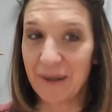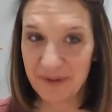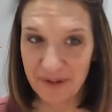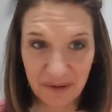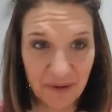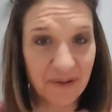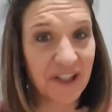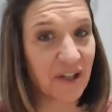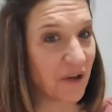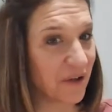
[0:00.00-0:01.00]

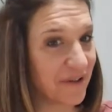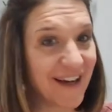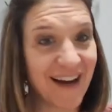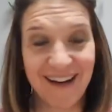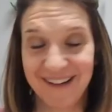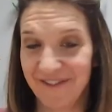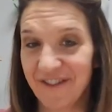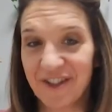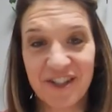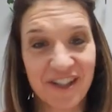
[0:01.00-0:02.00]
Absolutely. Oh yeah,
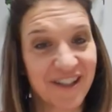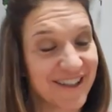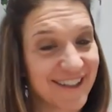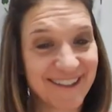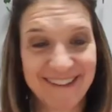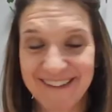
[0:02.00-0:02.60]
for sure.